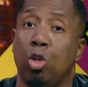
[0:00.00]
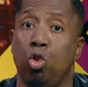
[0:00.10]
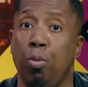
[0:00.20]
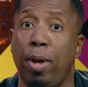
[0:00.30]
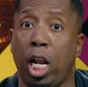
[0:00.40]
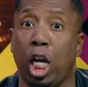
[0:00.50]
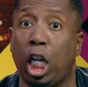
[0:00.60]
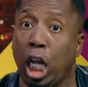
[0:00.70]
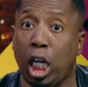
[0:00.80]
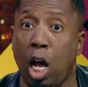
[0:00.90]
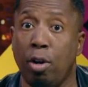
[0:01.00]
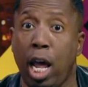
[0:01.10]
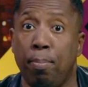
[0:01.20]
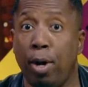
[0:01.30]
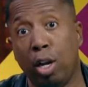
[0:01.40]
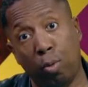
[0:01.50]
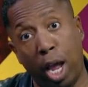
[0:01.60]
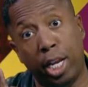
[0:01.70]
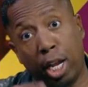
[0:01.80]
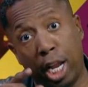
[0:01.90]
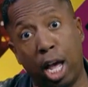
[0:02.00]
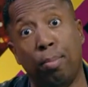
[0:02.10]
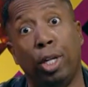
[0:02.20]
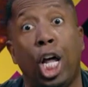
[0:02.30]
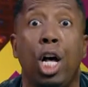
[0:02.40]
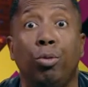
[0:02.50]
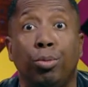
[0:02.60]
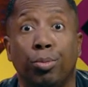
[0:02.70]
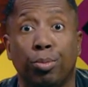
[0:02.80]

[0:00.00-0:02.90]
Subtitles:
You better click on that button right there down below.